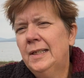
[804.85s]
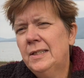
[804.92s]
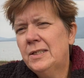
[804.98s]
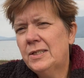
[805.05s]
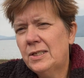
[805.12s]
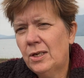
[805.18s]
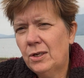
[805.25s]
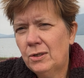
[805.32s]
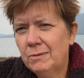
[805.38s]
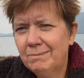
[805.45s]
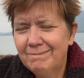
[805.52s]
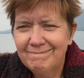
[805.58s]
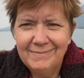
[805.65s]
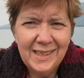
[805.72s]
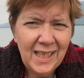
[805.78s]
So
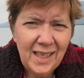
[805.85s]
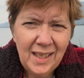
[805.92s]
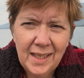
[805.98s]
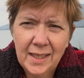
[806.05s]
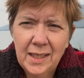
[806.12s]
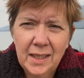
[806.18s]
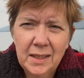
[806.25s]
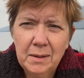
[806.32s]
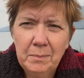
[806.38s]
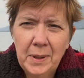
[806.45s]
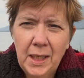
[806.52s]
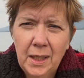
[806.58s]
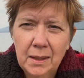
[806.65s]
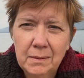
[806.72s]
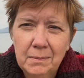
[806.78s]
yeah, I got to come
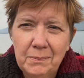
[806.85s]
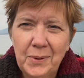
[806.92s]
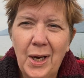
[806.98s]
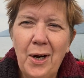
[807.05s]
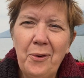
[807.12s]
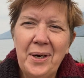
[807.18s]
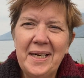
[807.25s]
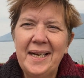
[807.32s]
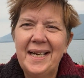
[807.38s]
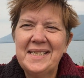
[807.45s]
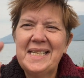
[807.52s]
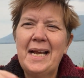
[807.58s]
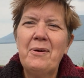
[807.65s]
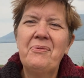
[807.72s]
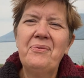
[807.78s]
back. All right, guys,
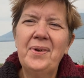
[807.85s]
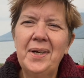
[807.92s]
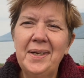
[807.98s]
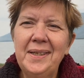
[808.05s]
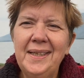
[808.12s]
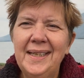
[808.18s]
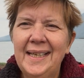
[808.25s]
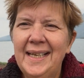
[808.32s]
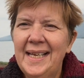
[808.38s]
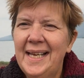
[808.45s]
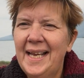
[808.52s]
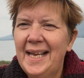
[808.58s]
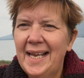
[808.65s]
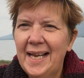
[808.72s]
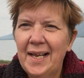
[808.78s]
have fun,
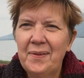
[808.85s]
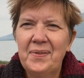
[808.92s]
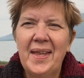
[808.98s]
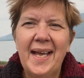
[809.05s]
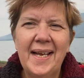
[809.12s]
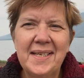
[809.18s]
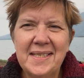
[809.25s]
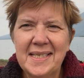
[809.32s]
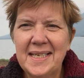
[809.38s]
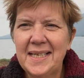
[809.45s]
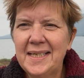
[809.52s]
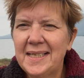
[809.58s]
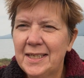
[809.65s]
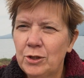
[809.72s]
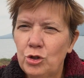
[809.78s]
and that's
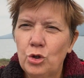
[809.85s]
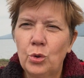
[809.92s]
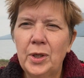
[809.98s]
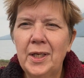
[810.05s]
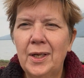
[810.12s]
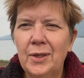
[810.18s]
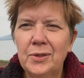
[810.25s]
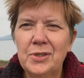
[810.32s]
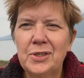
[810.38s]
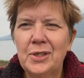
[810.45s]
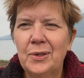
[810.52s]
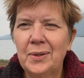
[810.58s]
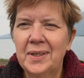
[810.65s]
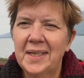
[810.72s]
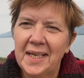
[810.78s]
it. Enjoy
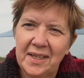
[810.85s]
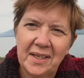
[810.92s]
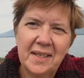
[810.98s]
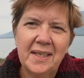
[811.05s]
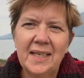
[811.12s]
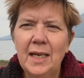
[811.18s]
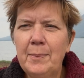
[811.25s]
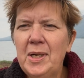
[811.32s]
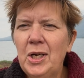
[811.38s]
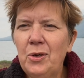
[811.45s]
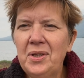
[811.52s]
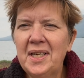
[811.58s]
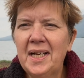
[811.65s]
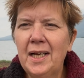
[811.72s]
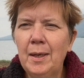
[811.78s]
Yellowstone. Let me know in
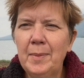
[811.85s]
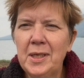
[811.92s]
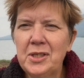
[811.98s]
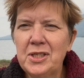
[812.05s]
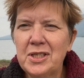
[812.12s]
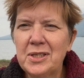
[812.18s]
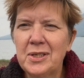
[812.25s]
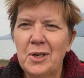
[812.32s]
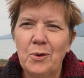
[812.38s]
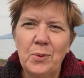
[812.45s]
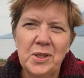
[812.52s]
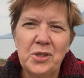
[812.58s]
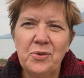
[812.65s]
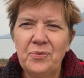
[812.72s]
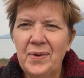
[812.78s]
the comments
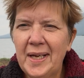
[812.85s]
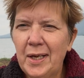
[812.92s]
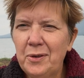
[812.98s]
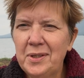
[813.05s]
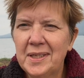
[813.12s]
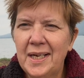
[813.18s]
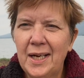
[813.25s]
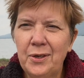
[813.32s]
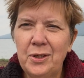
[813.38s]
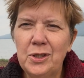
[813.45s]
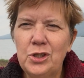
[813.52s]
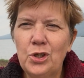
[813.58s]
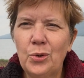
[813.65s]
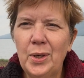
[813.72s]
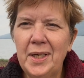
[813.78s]
what you found and how you
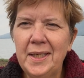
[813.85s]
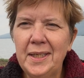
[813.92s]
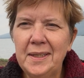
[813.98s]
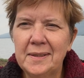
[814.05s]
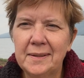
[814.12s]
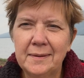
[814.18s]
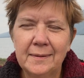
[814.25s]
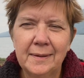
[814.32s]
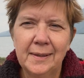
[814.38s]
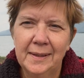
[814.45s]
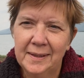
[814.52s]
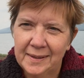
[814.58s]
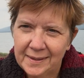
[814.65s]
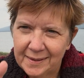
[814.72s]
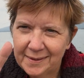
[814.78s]
enjoyed it, and
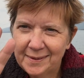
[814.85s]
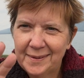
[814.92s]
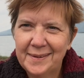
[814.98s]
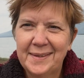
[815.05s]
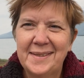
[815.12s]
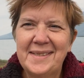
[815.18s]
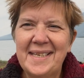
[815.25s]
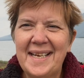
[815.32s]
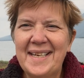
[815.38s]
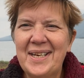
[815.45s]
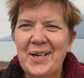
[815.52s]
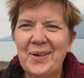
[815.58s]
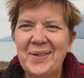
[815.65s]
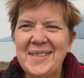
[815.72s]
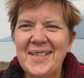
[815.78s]
take
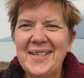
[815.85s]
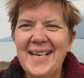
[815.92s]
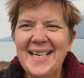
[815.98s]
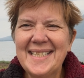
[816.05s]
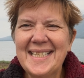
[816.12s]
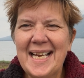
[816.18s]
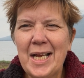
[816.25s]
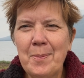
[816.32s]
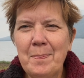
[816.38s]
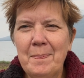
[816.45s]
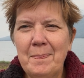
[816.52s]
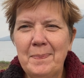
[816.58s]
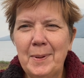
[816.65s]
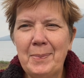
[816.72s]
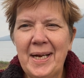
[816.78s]
care. Till next time.
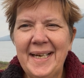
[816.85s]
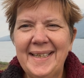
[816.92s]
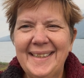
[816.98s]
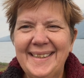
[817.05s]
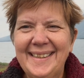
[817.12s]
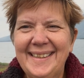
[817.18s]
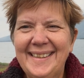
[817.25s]
Bye-bye.